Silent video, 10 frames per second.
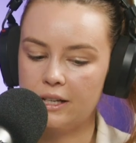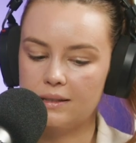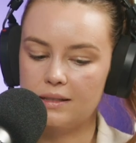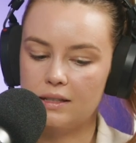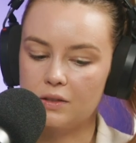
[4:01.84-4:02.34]

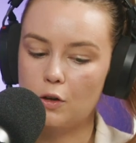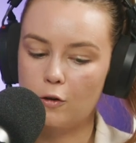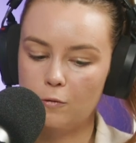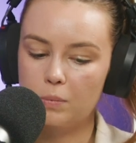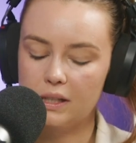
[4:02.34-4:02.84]
incidents
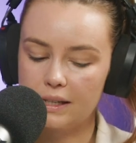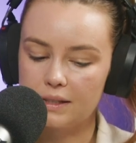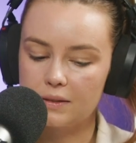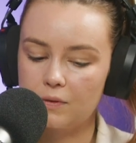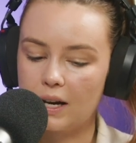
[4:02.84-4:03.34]
of
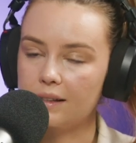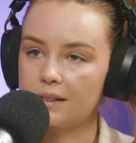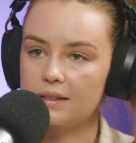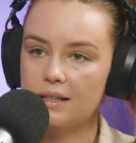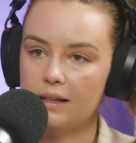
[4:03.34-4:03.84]
police
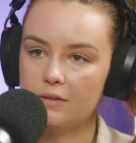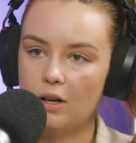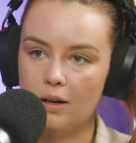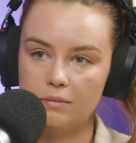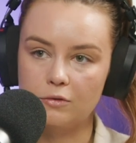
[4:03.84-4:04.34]
violence that have
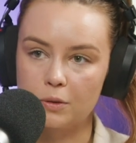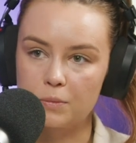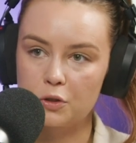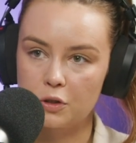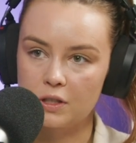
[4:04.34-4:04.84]
come from
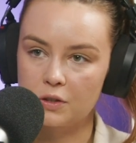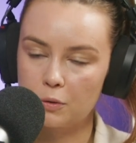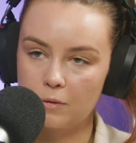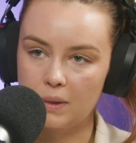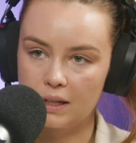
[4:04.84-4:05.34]
students
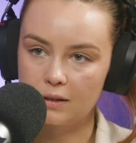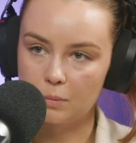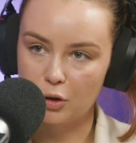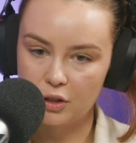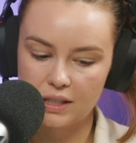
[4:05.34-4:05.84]
who have been at the
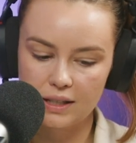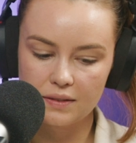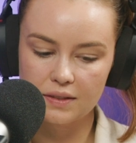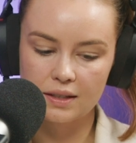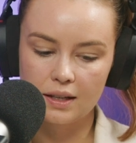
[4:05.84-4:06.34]

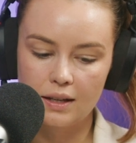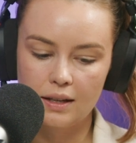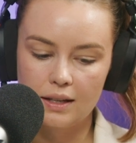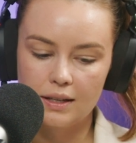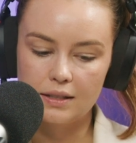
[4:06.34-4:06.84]
protests.
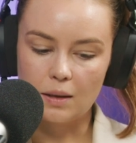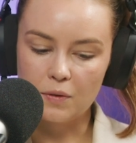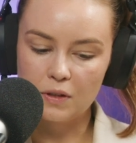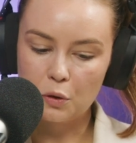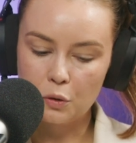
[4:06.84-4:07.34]
Some
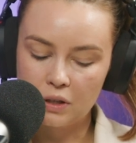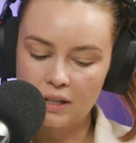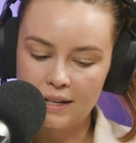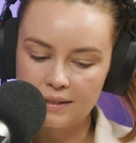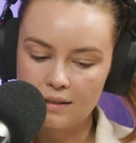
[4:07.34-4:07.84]
of the
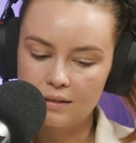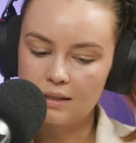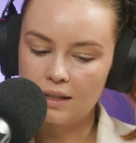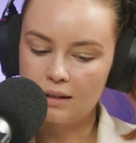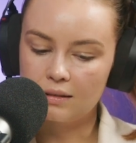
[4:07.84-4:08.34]
organisers
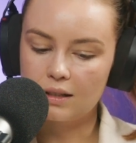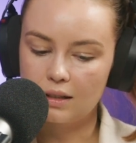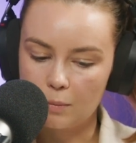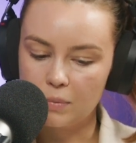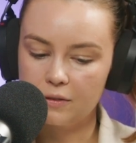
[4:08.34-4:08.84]
in
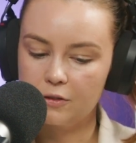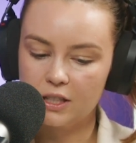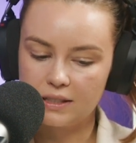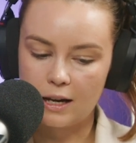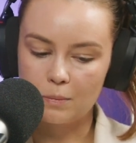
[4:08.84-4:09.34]
Columbia, for
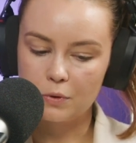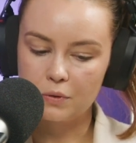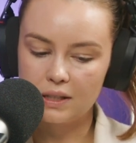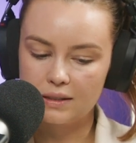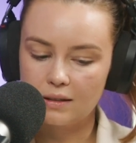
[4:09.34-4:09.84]
example,
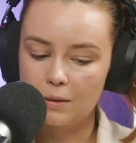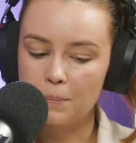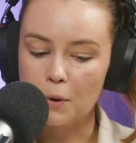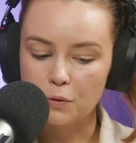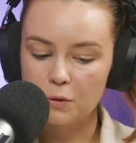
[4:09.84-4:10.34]
they said that
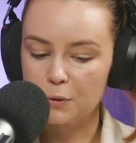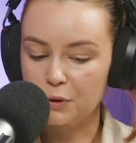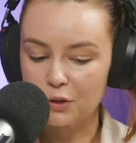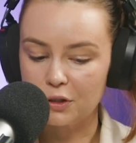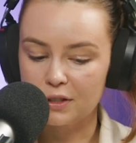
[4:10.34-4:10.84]
multiple
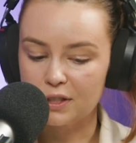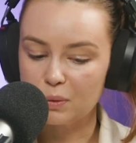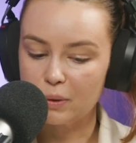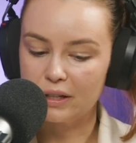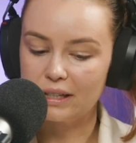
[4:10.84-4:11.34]

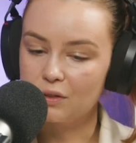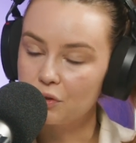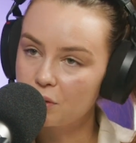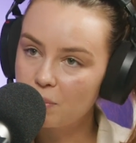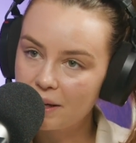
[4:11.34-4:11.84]
students were
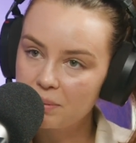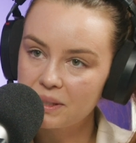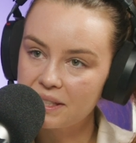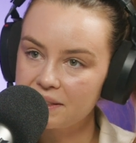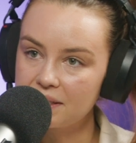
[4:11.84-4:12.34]
injured by
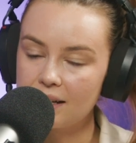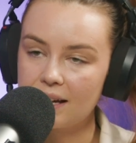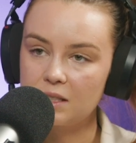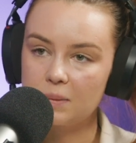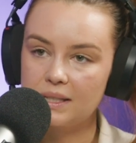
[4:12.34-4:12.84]
police and
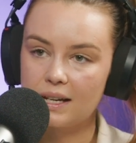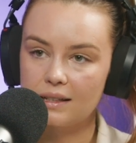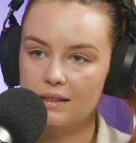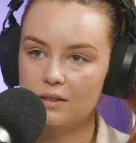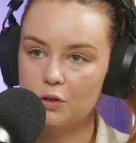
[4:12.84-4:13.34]
had to be
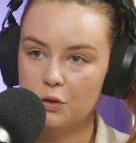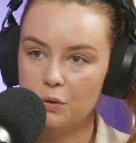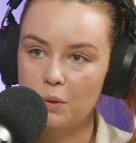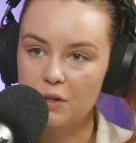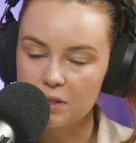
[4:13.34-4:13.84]
taken
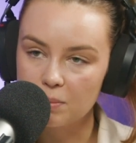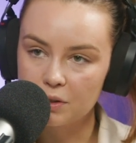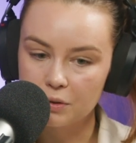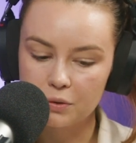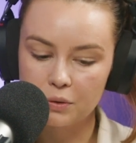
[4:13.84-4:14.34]
to
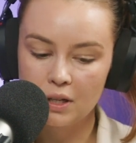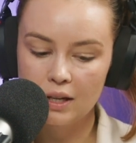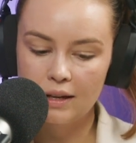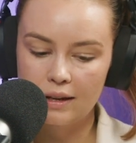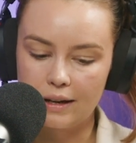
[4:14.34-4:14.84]
hospital.
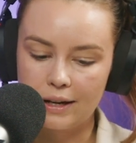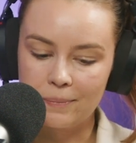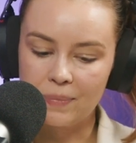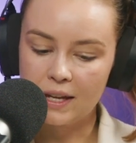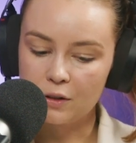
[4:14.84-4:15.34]

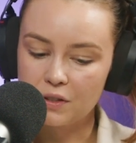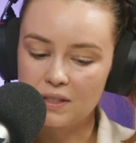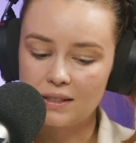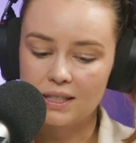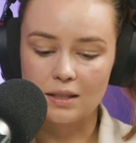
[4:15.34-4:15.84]
They also
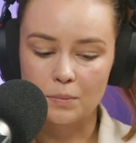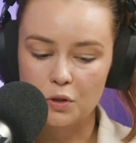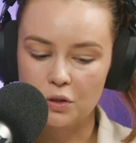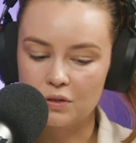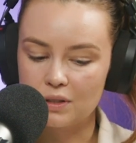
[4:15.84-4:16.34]
said that some
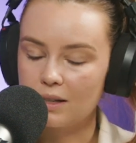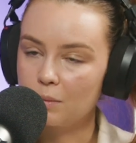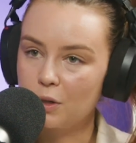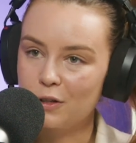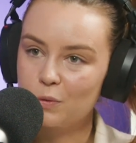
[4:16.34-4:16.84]
students had
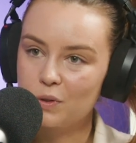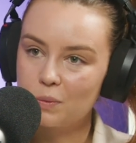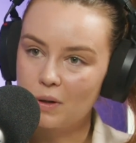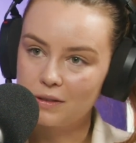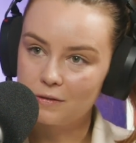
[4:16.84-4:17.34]
emerged with
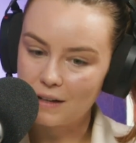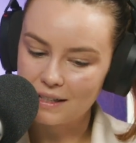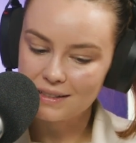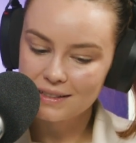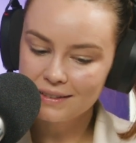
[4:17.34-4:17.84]
swollen
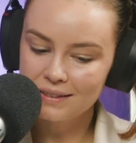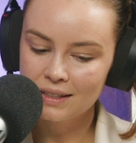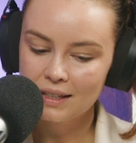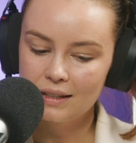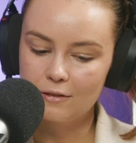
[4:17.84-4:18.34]
faces
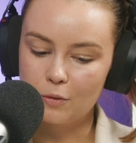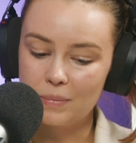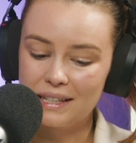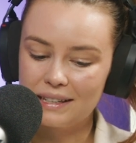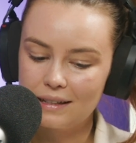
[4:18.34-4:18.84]
from
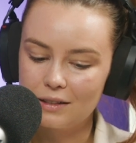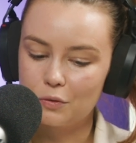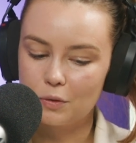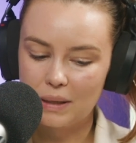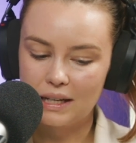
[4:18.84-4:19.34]
being kicked
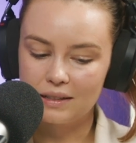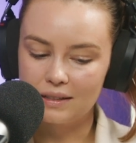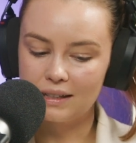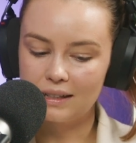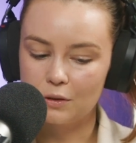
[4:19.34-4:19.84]

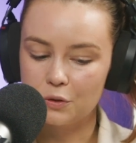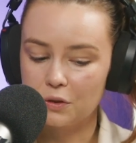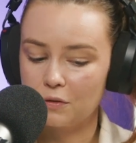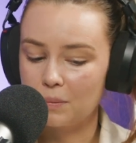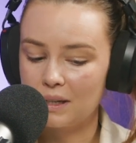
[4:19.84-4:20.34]
repeatedly and
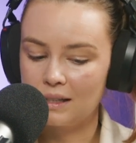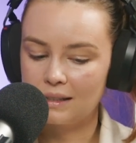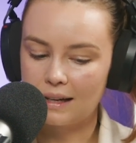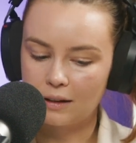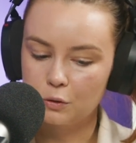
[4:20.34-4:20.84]
also from getting
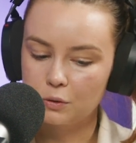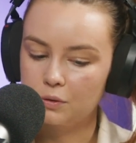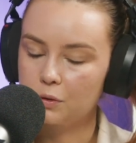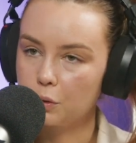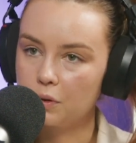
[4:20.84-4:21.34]

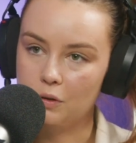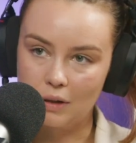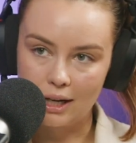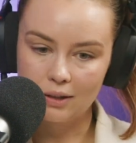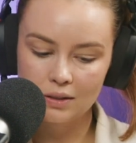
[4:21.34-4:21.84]
tackled to the
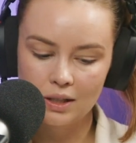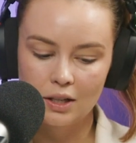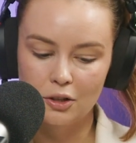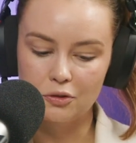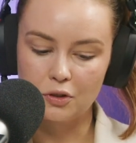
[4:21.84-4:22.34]
ground.
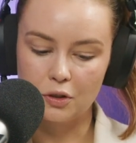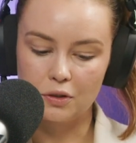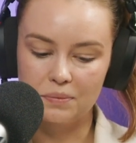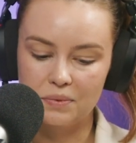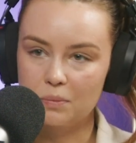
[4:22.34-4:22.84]

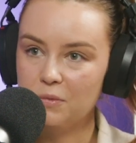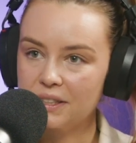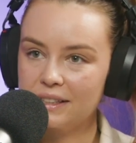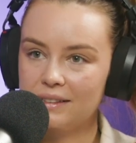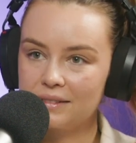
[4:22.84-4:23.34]
So some really